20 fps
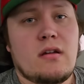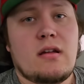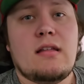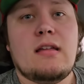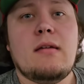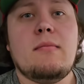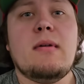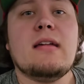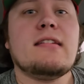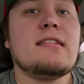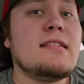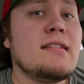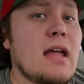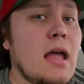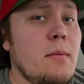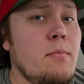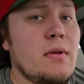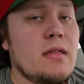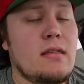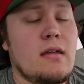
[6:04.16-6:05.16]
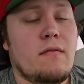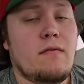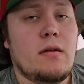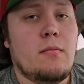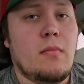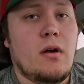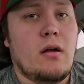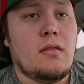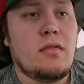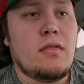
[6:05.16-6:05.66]
going to give me a stipend every
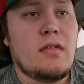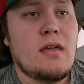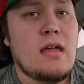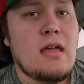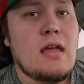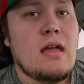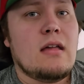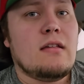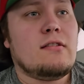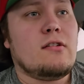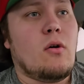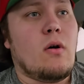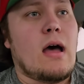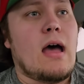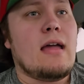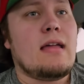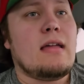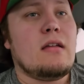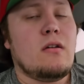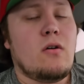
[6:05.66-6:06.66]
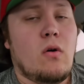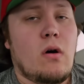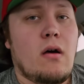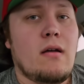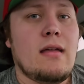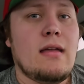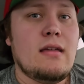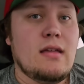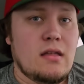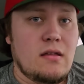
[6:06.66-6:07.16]
month so I can go out
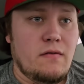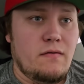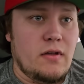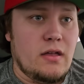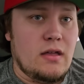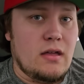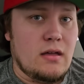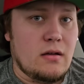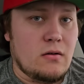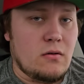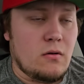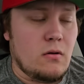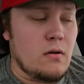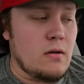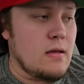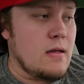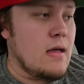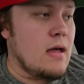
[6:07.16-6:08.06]
and get a vehicle,